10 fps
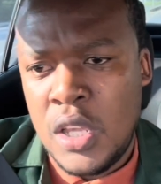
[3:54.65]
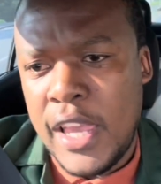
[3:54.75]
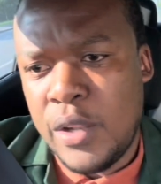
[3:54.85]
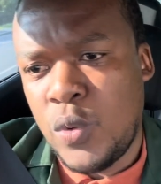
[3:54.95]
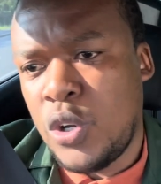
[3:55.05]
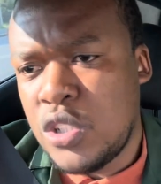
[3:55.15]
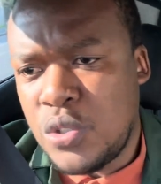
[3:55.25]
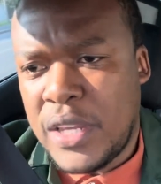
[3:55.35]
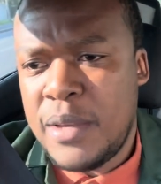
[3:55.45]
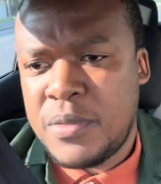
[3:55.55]
and we got to
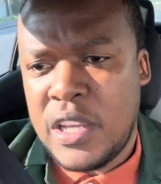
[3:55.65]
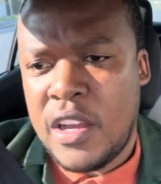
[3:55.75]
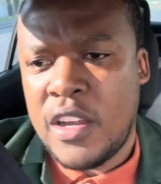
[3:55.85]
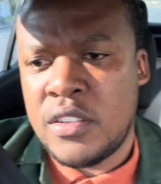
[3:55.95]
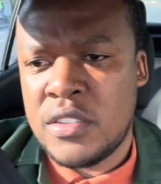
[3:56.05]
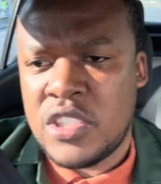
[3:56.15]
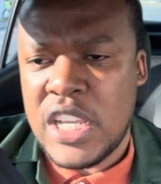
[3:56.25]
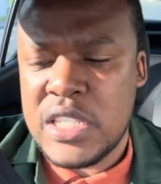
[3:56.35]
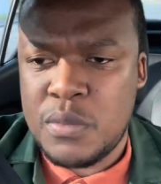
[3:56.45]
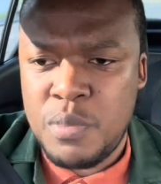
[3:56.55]
Cape Town
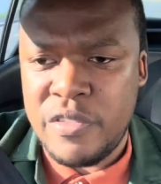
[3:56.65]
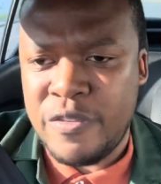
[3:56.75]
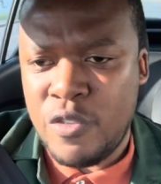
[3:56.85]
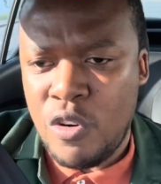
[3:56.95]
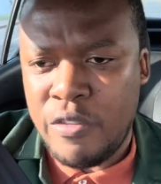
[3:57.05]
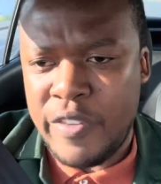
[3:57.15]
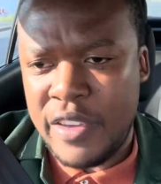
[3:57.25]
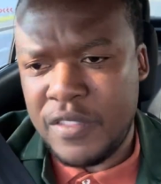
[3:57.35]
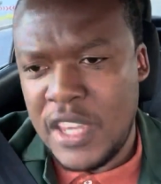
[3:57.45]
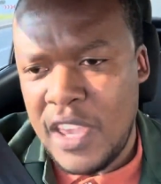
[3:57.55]
just before
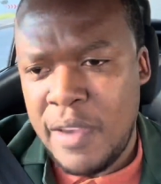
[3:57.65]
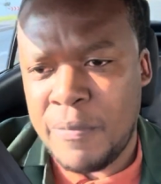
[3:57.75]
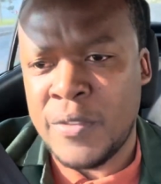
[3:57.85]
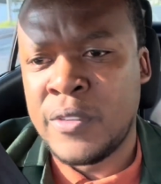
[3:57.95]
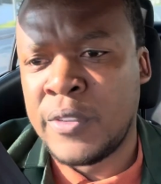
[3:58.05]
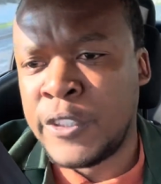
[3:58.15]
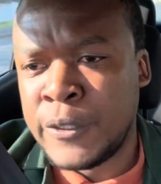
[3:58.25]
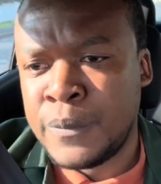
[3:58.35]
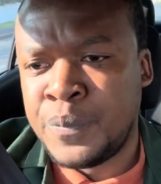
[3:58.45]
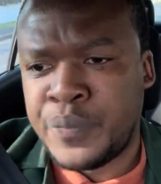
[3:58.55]
5 a.m.
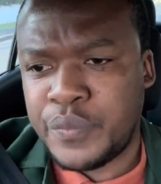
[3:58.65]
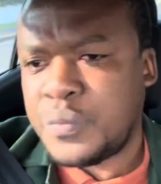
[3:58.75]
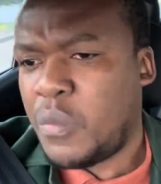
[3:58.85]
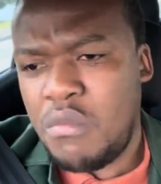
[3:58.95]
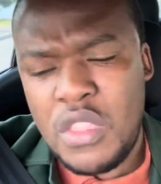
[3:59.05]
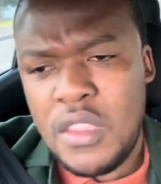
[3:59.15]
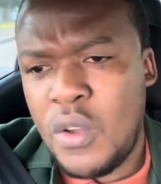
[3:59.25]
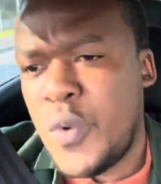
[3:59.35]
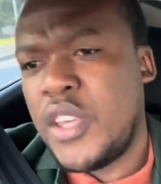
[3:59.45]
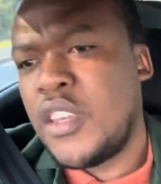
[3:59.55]

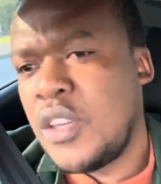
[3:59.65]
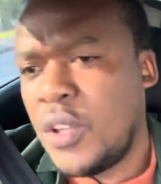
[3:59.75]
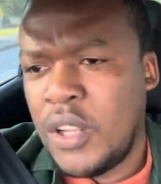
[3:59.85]
We